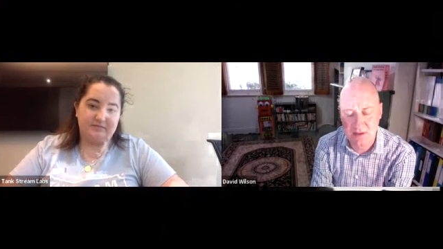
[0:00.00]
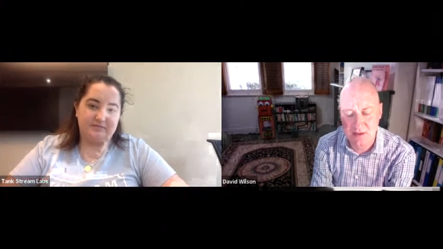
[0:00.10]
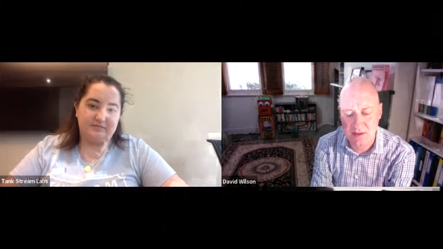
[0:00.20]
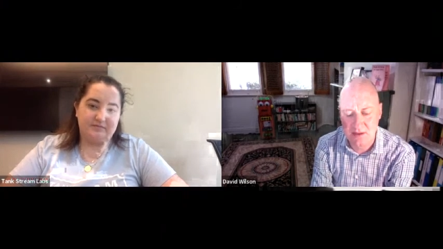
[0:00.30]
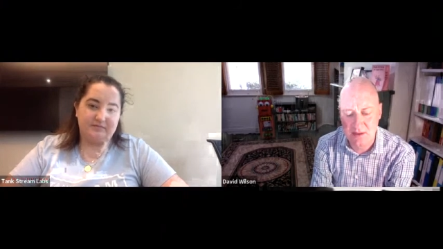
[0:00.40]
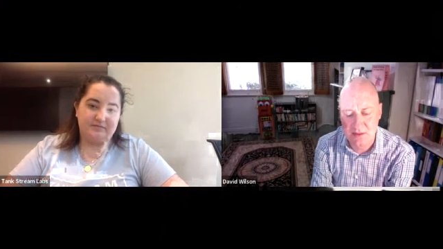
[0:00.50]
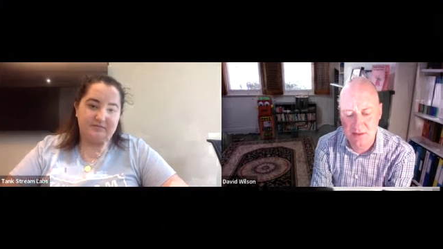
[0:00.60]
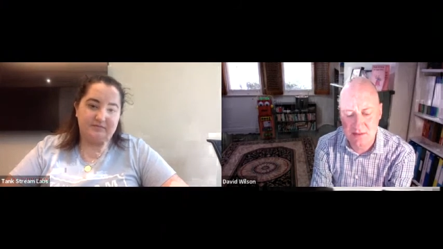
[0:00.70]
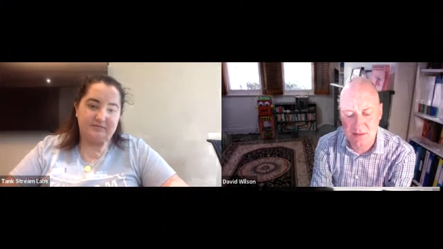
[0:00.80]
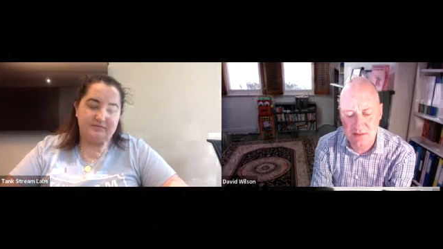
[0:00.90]

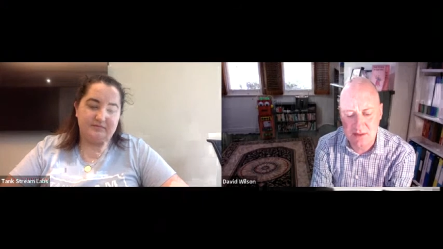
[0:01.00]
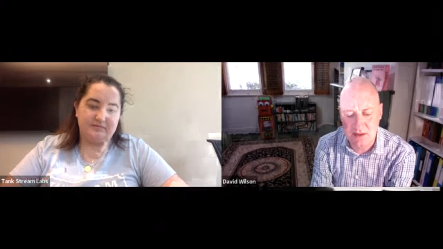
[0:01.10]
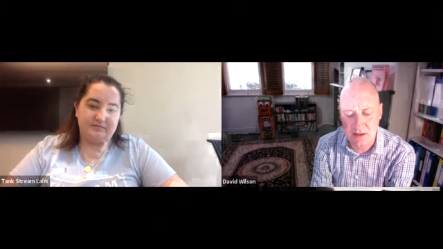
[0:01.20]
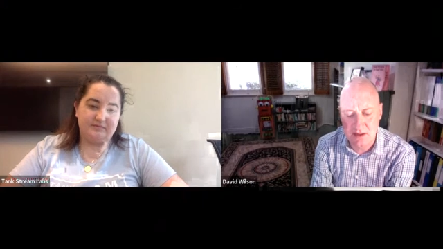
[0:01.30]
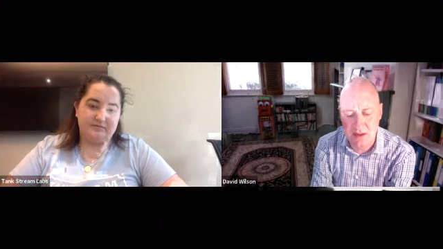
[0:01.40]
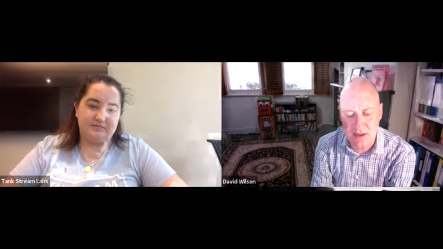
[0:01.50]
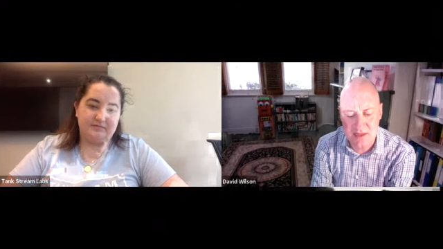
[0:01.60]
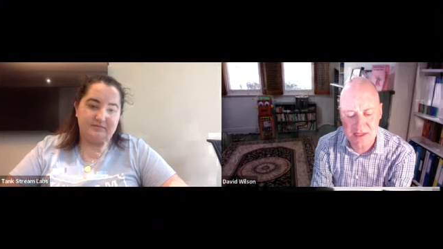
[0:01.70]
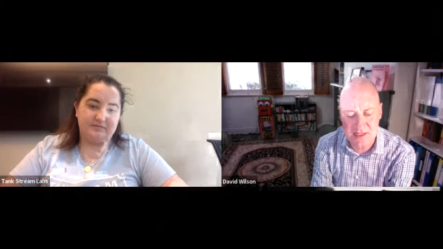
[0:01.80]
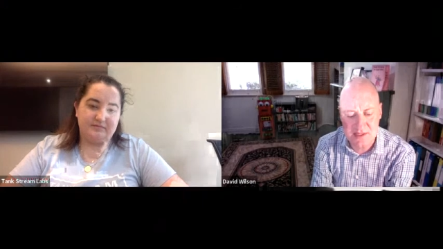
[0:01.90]
Speaker 1: uh, I
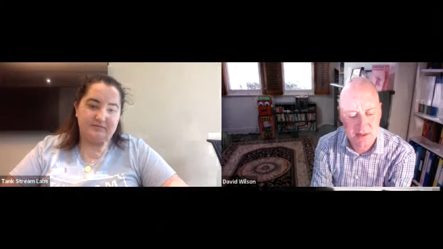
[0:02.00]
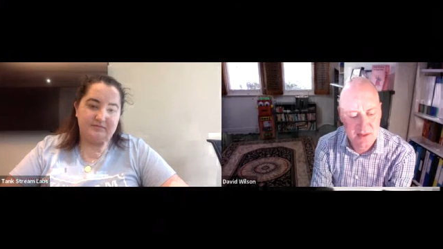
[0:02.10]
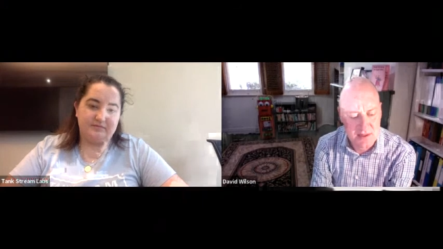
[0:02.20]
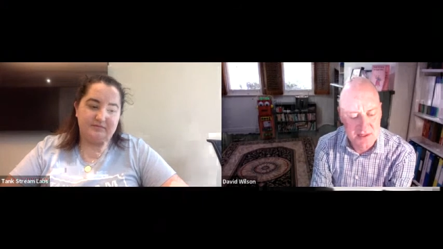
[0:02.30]
guess,